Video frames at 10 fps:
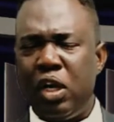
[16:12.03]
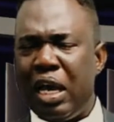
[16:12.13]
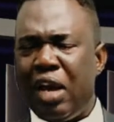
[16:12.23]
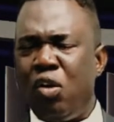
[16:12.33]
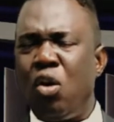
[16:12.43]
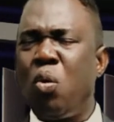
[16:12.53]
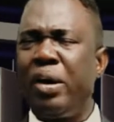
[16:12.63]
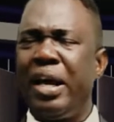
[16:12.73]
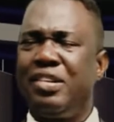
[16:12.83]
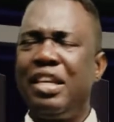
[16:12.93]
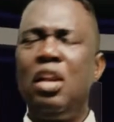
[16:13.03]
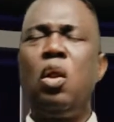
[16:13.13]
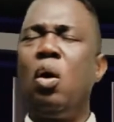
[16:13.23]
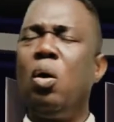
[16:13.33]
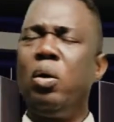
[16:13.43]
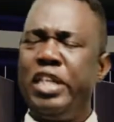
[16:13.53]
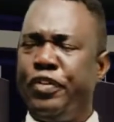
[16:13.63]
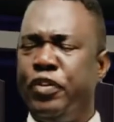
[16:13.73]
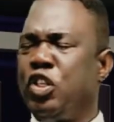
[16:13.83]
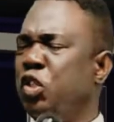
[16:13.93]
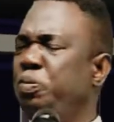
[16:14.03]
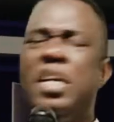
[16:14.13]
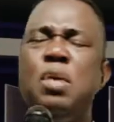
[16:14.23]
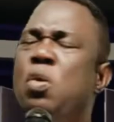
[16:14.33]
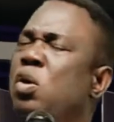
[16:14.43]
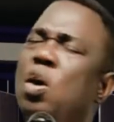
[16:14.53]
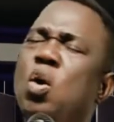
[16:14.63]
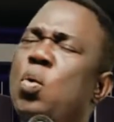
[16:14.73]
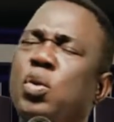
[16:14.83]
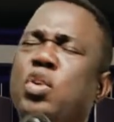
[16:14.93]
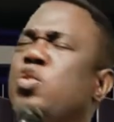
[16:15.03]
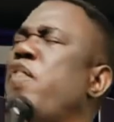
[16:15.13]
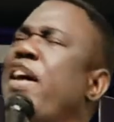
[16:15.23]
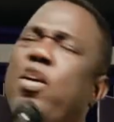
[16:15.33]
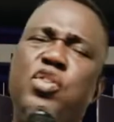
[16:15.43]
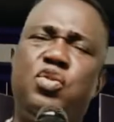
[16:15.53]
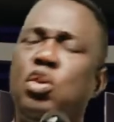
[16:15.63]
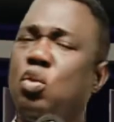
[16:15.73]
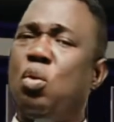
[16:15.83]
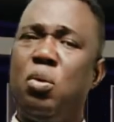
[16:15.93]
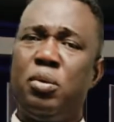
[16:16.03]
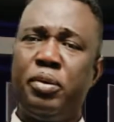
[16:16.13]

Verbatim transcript: And no wonder he said, Lord, if your spirit will not go with us, suffer us not to go.